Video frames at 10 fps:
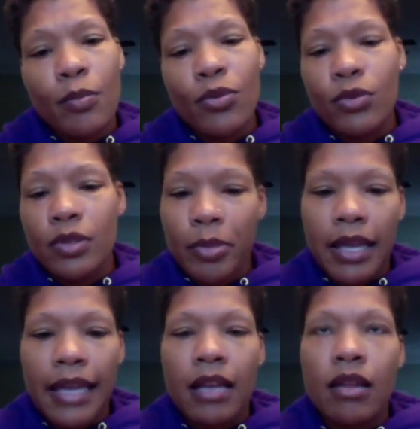pool and
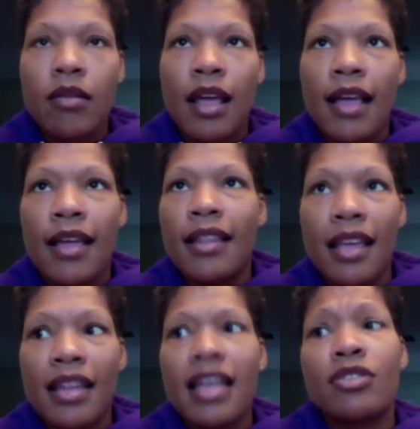play,
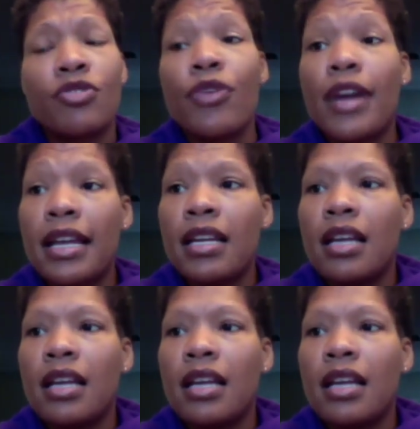and that's great.